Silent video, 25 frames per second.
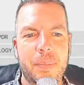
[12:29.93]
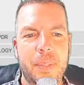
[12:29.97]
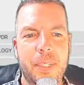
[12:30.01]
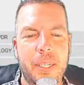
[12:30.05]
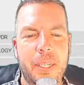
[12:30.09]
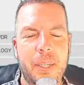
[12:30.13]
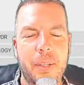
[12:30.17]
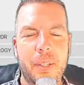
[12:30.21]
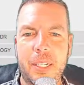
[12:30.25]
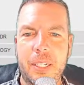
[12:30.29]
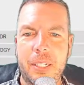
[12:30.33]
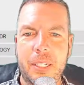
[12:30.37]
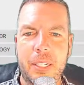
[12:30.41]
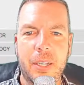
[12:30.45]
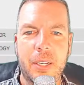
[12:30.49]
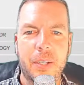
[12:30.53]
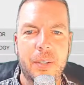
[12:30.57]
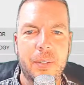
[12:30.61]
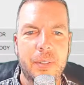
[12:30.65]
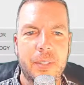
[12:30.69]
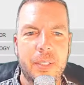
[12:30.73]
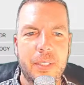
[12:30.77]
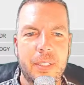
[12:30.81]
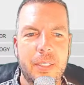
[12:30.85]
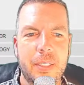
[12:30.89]
Oh, there you go.
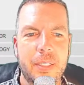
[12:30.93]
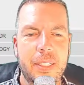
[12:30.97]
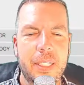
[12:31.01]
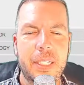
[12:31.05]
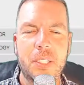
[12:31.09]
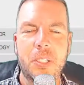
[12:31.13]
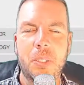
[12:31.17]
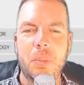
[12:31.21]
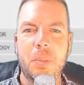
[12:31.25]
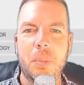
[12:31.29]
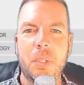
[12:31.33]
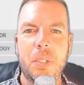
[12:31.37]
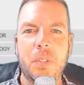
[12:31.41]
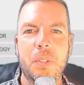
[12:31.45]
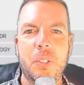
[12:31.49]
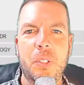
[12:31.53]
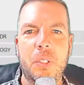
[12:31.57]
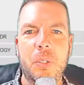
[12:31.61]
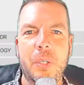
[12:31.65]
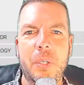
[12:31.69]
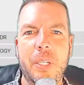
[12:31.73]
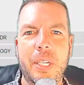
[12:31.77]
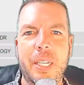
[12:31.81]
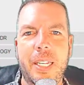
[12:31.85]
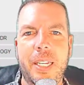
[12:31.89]
Thanks so much for
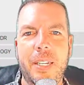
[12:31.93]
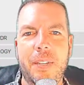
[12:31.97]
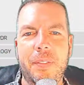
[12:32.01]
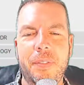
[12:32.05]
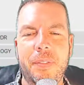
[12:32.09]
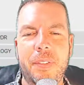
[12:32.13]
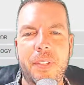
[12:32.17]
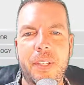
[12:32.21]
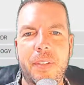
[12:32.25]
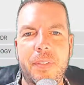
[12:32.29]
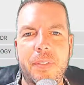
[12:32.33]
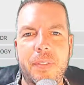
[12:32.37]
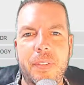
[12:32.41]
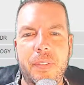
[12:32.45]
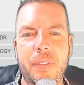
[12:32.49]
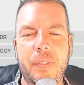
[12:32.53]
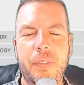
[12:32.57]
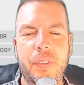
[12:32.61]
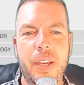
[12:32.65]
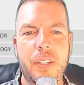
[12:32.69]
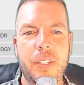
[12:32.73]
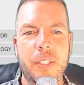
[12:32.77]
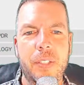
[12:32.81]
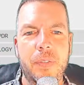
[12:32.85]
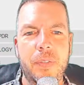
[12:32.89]
tuning in. If you
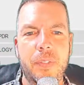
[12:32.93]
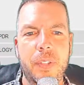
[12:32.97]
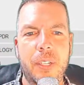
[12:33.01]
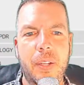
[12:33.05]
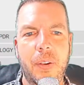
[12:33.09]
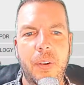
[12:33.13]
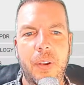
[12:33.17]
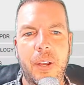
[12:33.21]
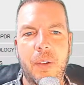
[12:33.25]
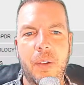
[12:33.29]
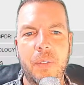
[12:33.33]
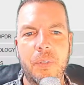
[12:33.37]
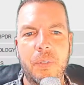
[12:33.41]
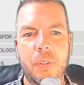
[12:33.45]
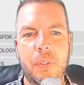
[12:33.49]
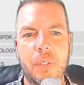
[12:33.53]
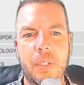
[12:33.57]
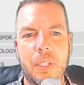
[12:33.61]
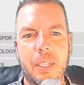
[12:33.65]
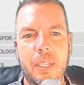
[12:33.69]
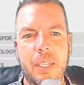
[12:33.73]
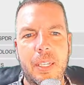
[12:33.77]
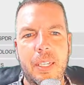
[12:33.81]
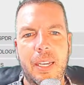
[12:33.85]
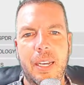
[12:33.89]
found this video helpful,
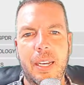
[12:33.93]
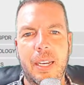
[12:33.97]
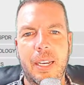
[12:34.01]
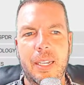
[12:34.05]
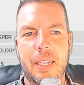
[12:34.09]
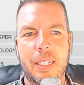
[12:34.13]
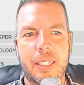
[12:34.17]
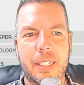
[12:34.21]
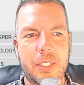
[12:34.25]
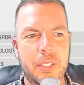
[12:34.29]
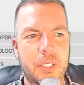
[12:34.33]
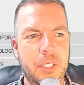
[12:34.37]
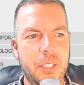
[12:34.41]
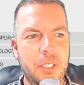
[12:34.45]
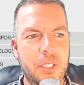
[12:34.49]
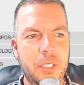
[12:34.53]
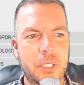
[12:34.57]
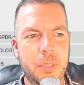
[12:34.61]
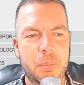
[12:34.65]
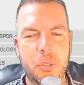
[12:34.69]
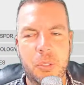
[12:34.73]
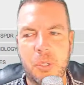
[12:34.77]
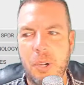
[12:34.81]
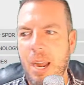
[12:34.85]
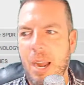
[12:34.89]
consider
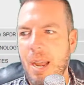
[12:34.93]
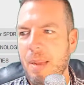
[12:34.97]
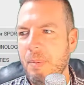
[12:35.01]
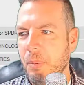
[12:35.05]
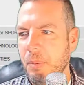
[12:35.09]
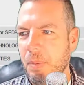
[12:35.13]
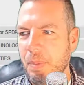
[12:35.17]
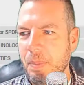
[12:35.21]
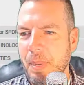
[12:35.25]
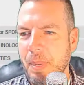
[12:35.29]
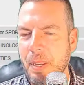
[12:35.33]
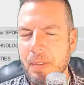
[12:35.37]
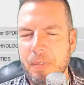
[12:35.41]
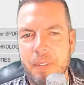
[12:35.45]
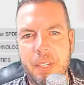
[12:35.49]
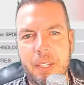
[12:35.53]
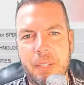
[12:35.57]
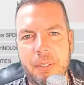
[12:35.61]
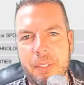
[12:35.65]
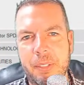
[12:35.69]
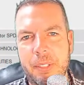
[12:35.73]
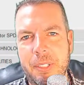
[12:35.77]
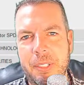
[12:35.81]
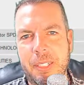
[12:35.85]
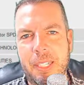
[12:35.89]
subscribing. We make
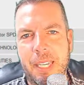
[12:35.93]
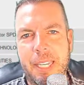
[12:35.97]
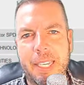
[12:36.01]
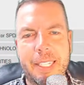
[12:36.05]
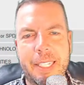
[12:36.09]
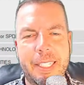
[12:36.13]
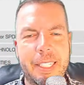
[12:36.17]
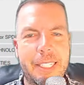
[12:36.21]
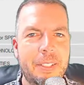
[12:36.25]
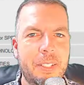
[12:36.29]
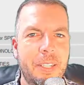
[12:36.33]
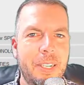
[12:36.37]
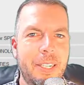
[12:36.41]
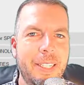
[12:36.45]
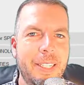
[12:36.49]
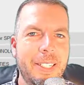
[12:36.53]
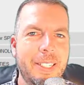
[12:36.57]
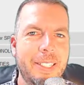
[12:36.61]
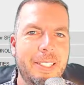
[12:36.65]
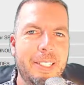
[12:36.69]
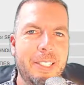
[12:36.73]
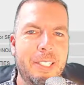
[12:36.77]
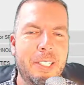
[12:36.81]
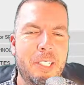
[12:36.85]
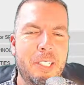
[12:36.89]
videos just like this on a
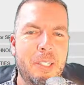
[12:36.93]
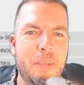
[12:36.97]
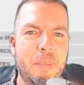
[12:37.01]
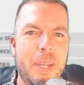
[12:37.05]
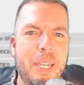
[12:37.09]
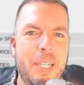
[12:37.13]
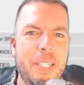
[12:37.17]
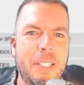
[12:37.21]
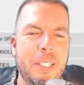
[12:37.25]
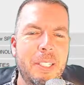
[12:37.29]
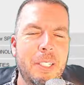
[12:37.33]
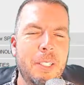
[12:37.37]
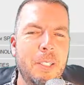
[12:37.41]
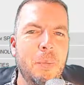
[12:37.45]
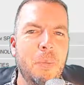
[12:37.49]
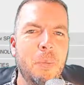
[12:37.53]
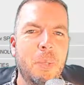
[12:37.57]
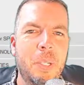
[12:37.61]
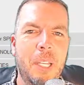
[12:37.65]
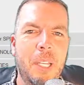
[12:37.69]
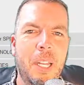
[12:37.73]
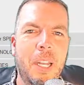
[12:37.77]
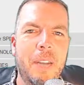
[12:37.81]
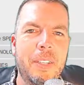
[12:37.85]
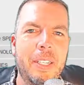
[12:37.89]
consistent basis, and we
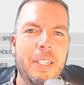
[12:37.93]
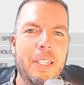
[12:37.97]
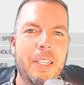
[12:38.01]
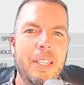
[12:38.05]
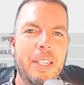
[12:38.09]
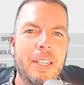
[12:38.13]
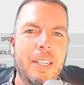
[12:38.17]
love it.